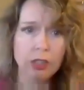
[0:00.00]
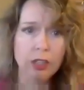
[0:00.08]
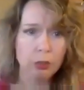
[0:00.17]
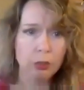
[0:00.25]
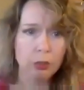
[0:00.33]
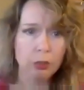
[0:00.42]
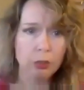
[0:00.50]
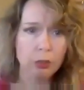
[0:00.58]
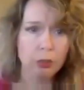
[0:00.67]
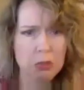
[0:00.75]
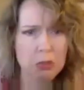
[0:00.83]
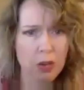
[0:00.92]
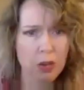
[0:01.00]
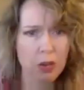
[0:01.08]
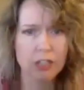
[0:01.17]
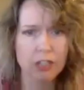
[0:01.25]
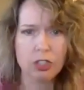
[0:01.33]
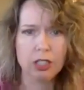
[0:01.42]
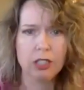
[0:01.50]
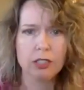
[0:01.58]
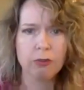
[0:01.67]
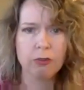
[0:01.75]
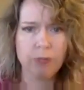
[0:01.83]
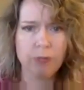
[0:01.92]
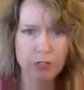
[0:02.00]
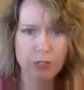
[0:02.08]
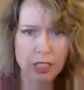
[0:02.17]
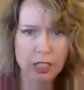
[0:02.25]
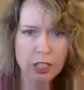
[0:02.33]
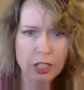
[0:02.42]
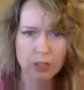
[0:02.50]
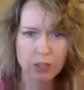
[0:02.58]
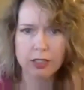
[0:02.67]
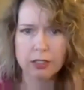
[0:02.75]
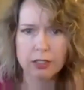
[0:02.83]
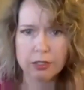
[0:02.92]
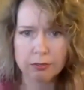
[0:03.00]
which is too damn dry, and she hits 50. She thinks...